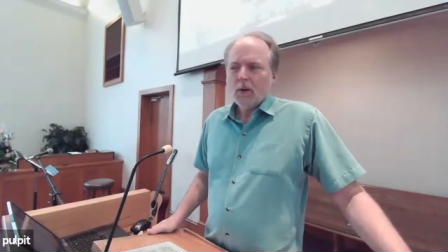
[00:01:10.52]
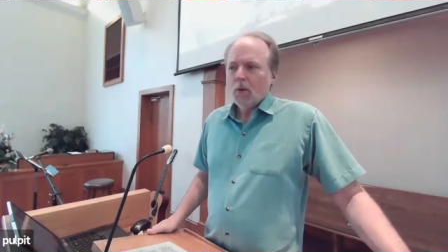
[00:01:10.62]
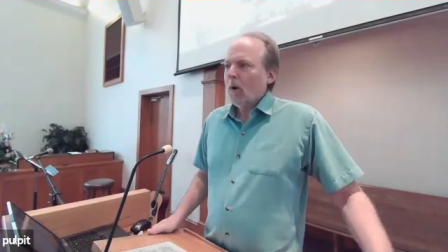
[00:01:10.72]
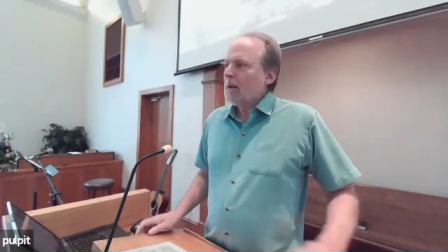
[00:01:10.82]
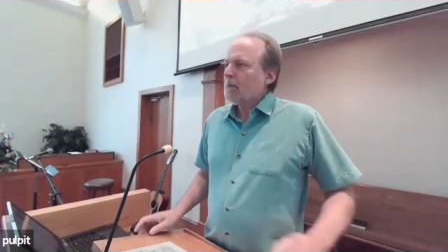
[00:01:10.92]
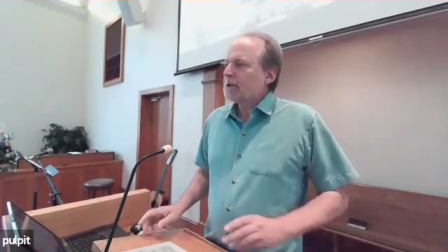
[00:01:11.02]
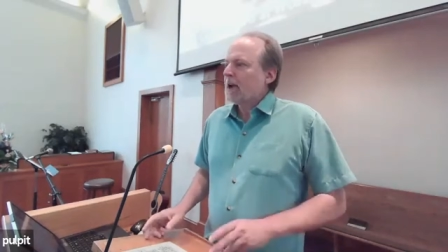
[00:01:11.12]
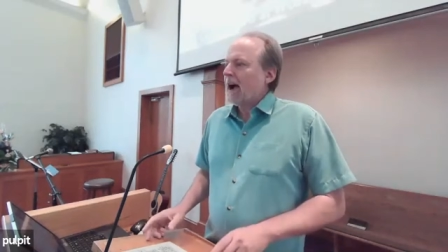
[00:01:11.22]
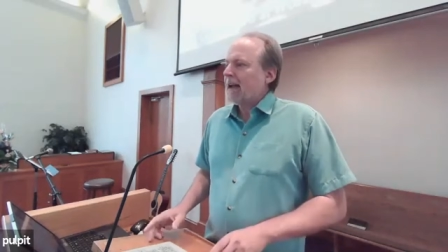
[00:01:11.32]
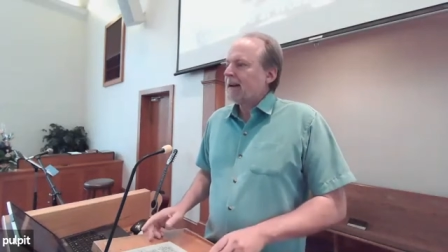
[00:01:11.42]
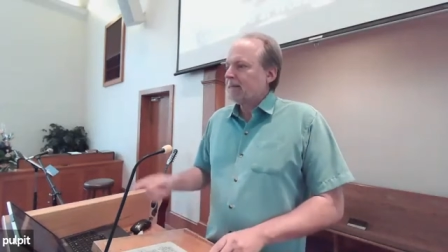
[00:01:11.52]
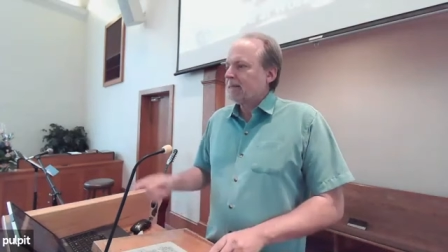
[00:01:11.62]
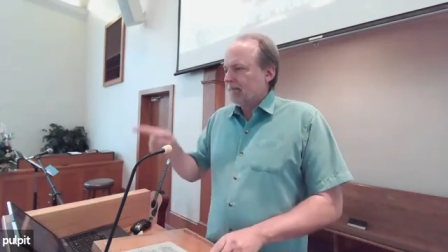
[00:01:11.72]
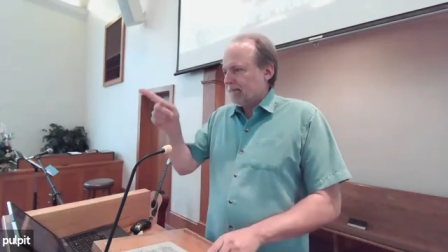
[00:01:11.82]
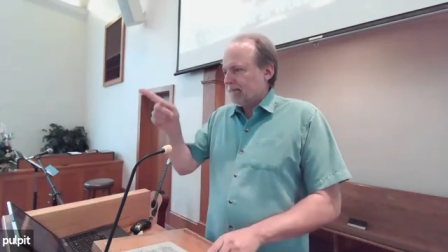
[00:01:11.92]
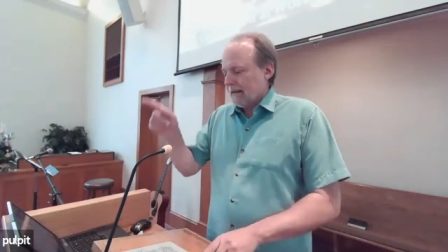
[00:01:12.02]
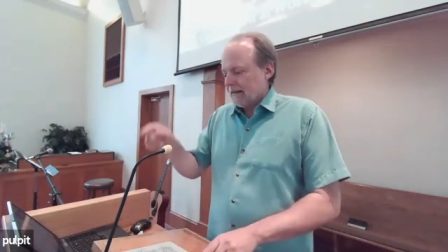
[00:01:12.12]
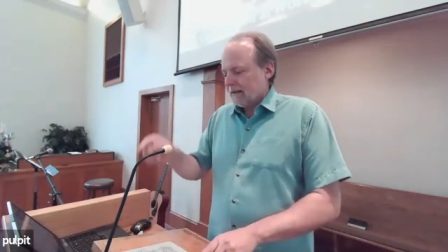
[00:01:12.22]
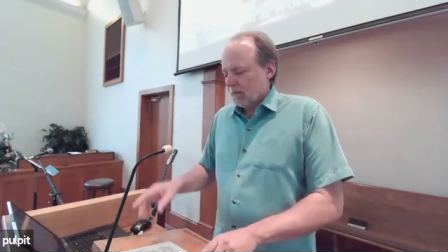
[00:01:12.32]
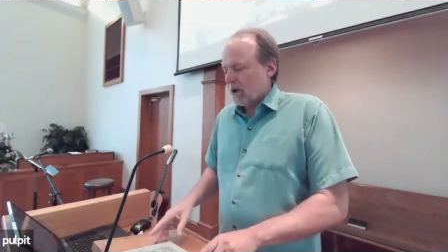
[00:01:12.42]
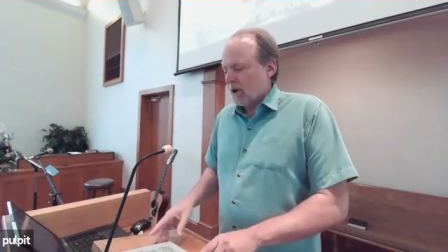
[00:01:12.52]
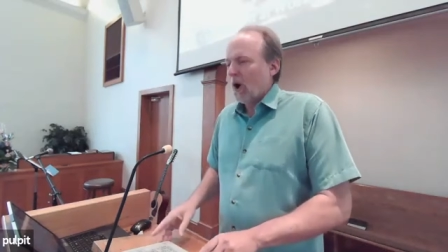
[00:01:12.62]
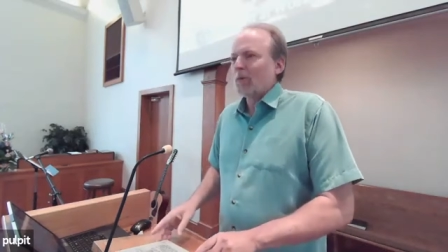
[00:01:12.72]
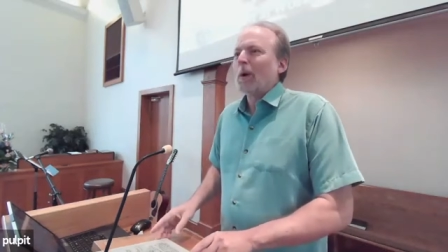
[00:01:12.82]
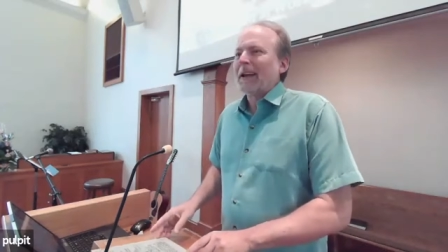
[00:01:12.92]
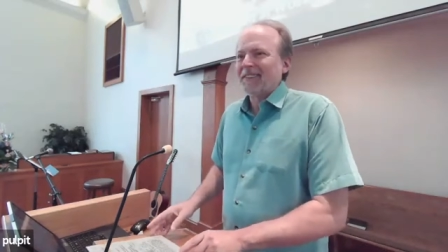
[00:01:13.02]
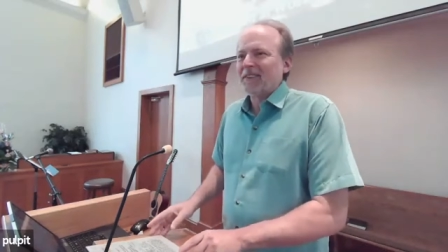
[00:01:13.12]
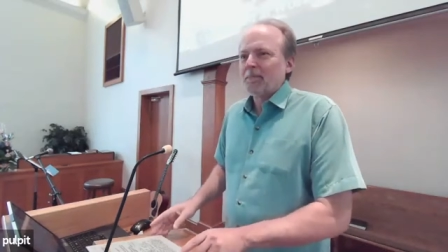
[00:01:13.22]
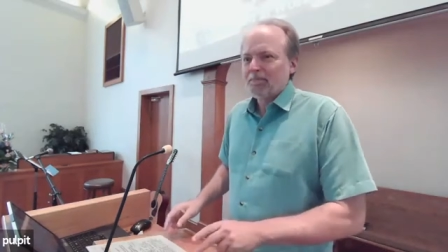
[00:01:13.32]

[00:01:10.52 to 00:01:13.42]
What I was guided, a little book called With,